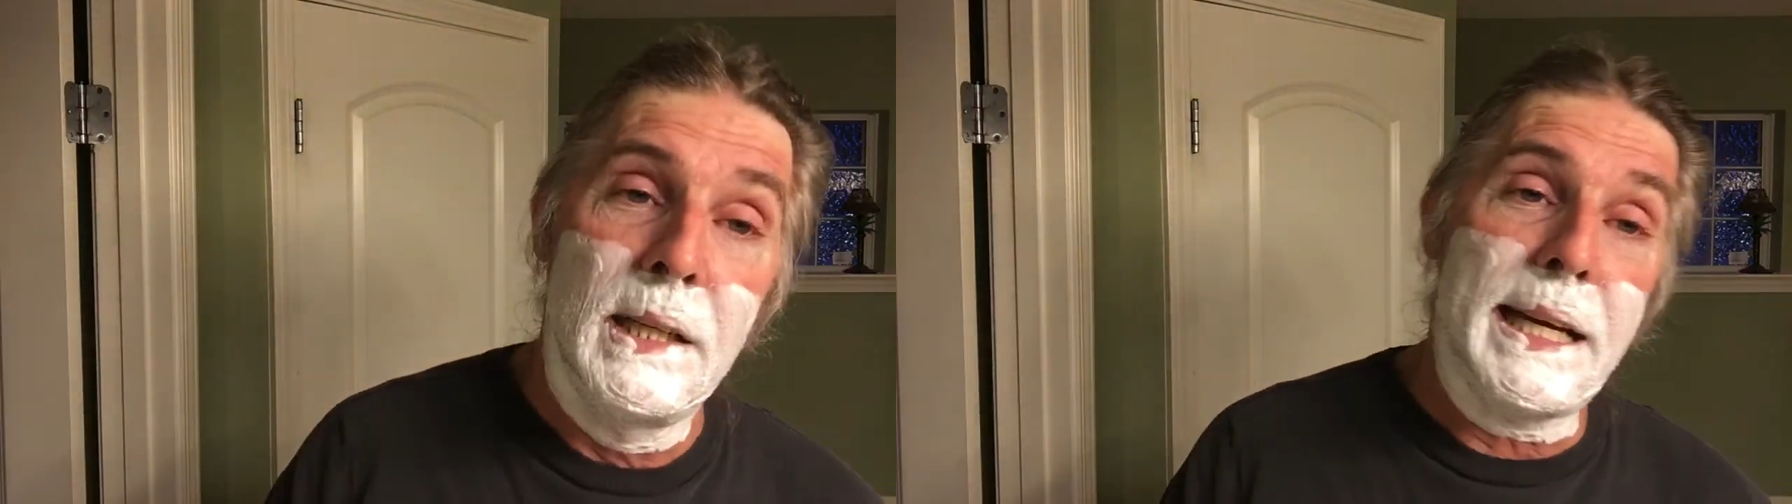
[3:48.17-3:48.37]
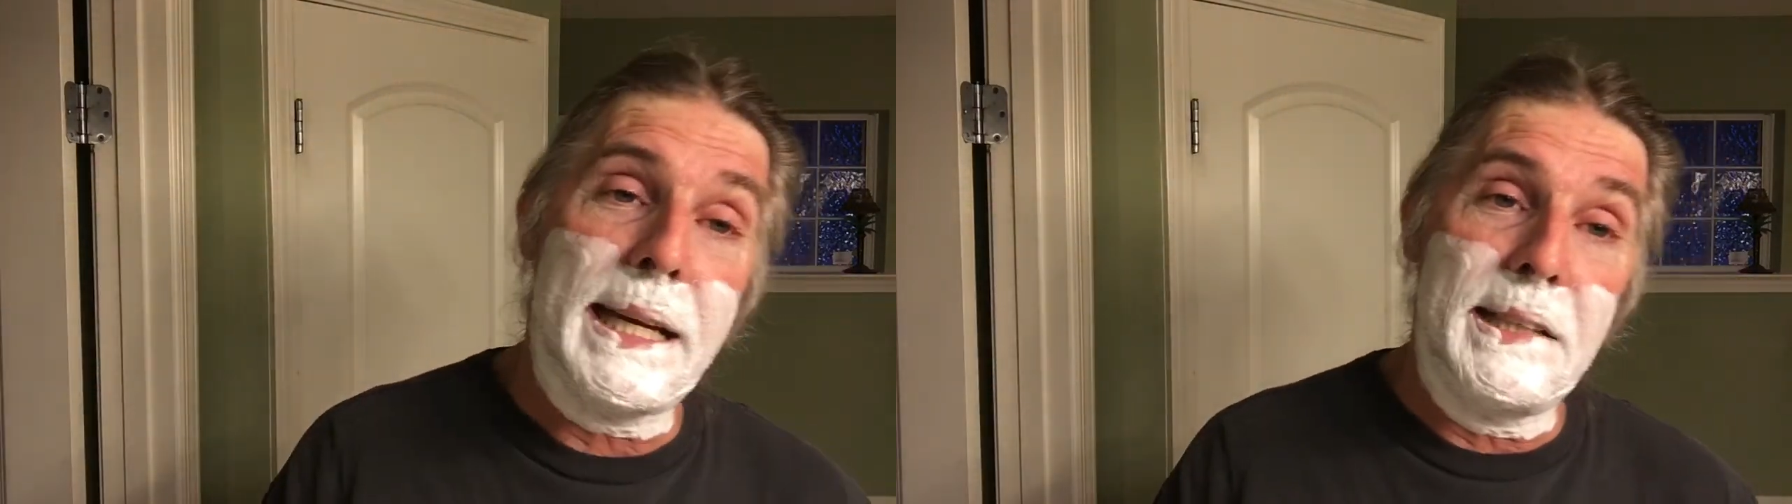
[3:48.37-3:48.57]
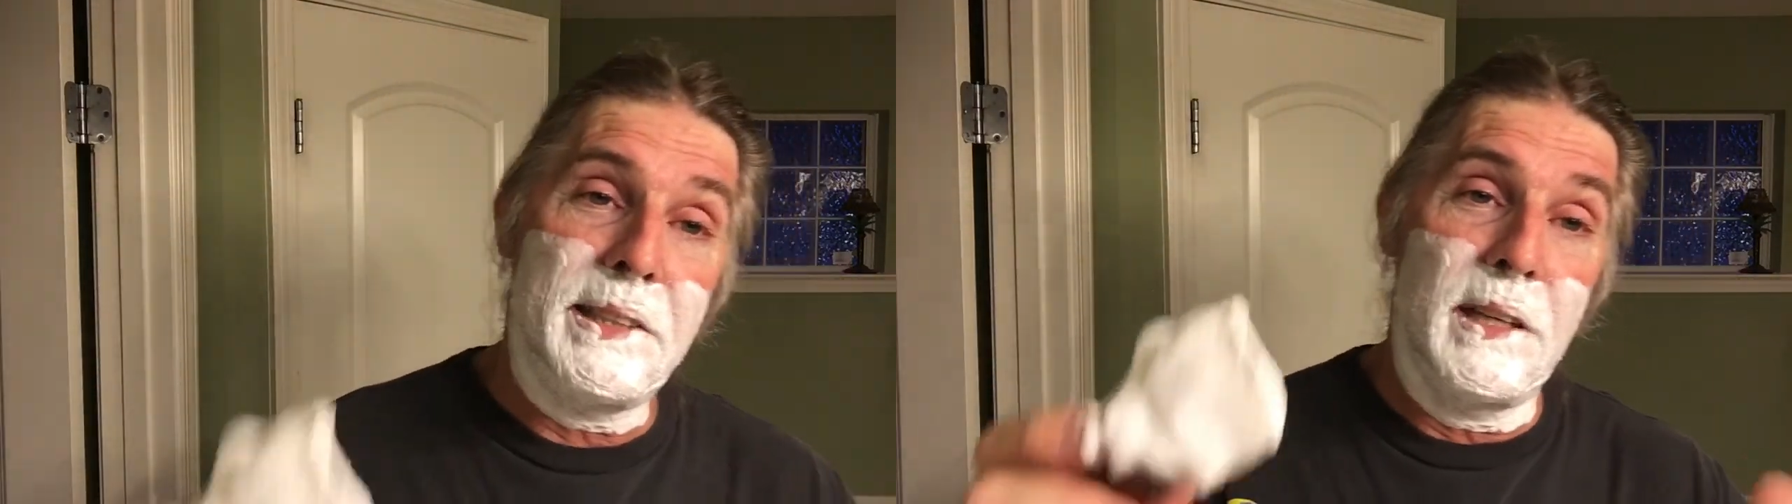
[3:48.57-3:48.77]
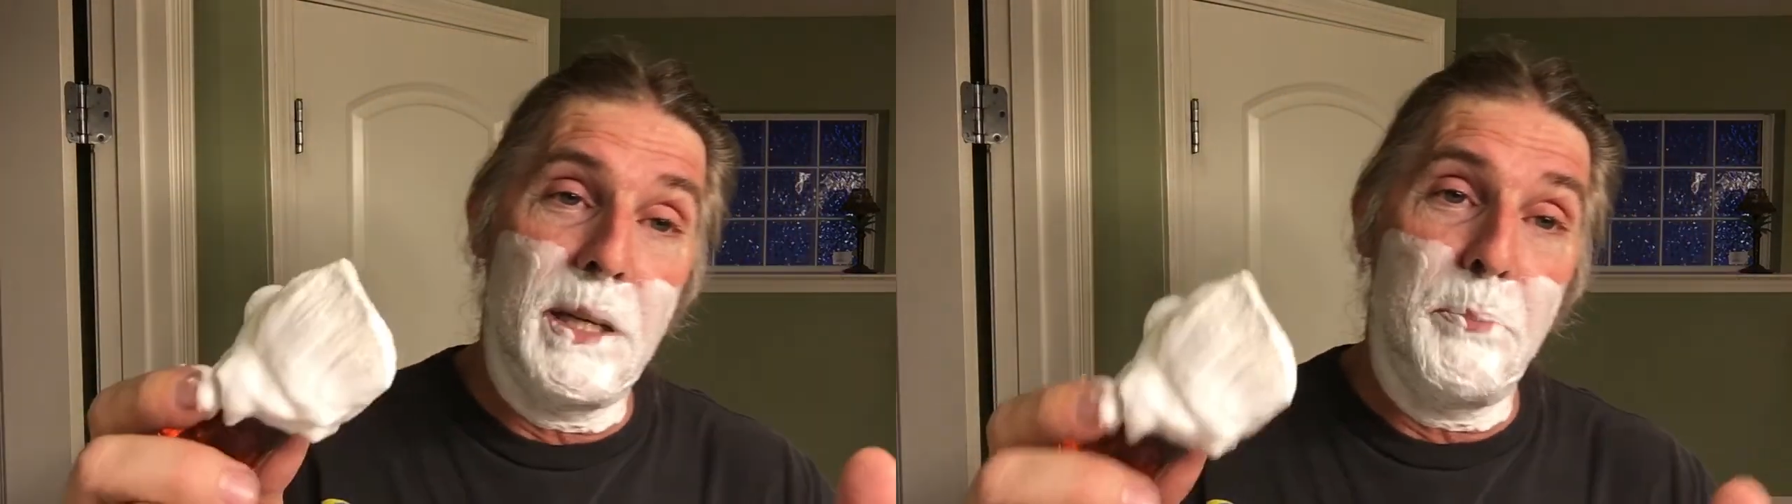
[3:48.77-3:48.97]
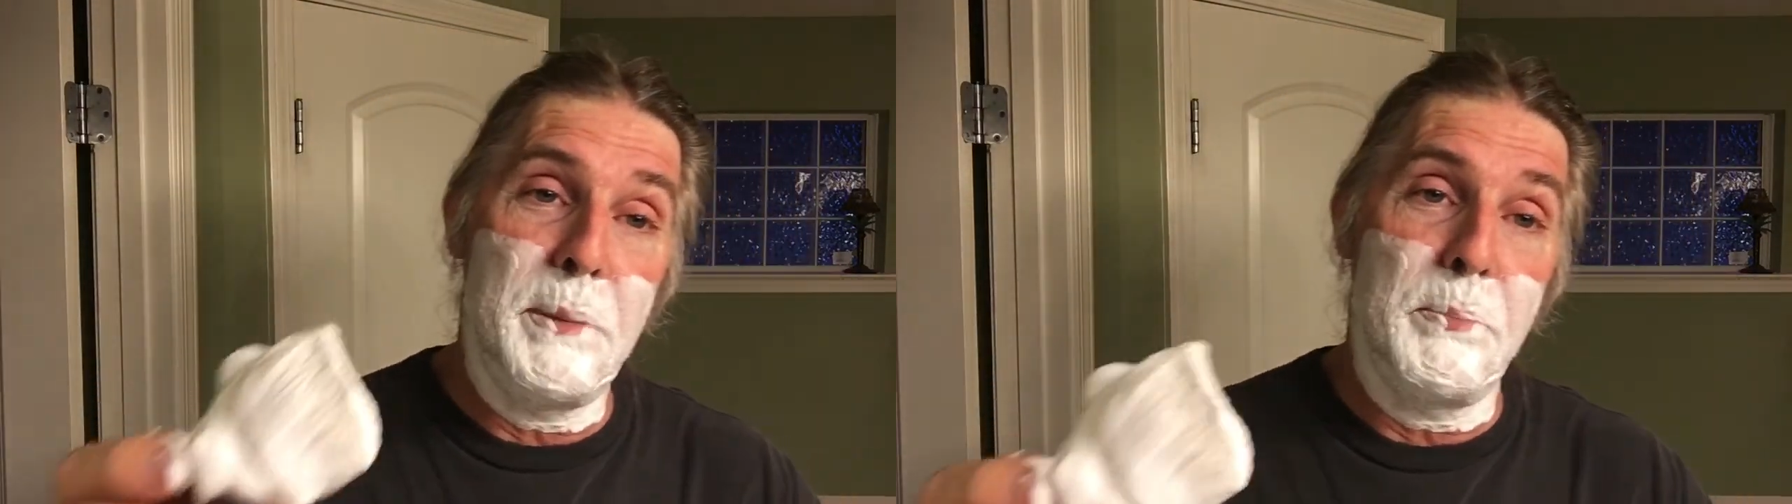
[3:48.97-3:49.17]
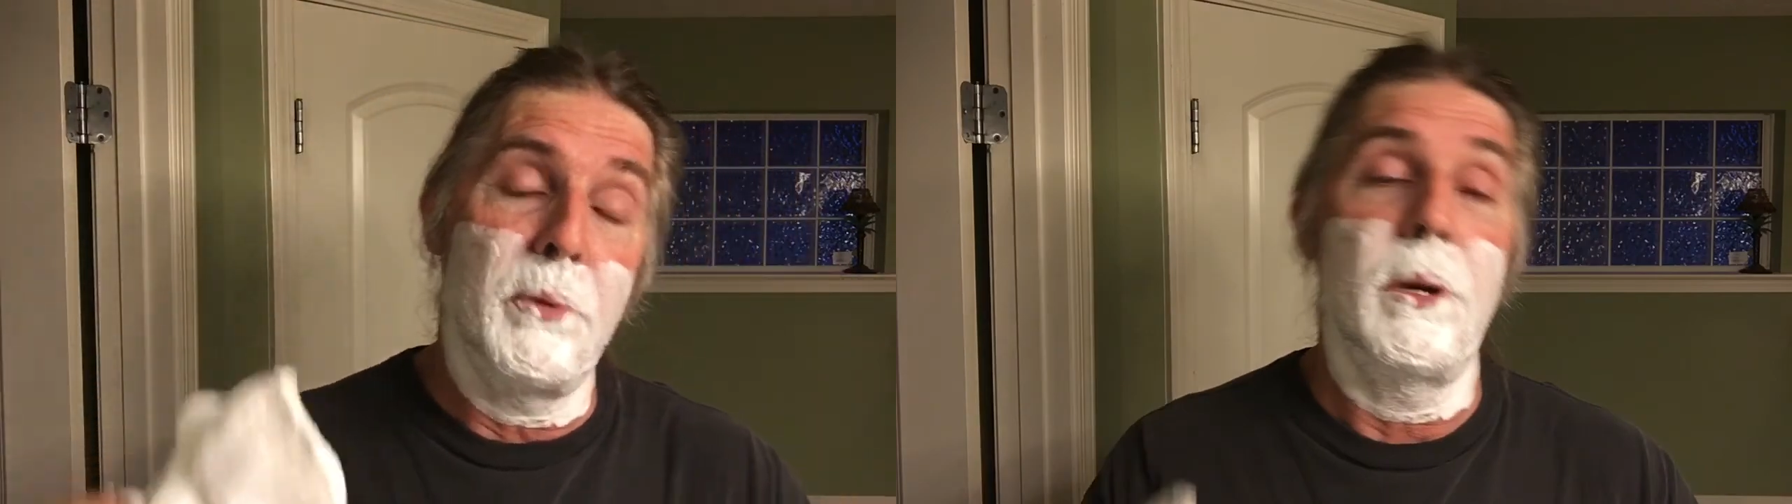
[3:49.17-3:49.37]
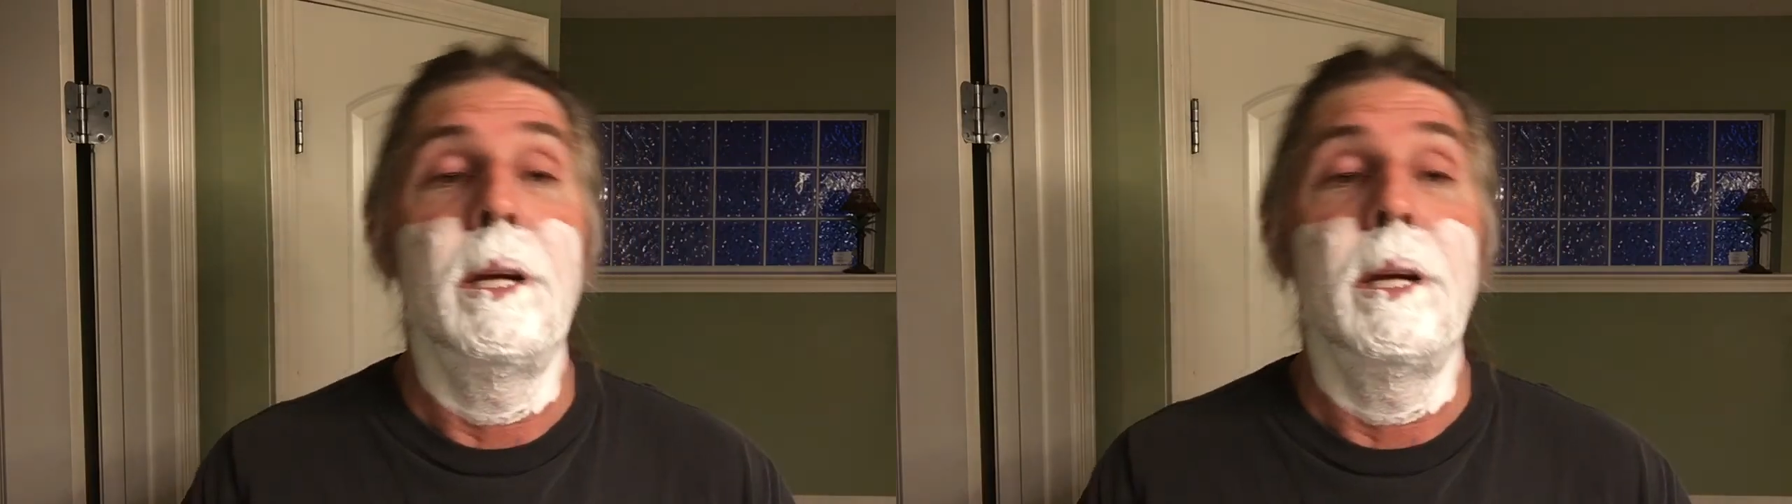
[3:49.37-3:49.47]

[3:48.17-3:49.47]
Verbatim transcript: Like I tell the people,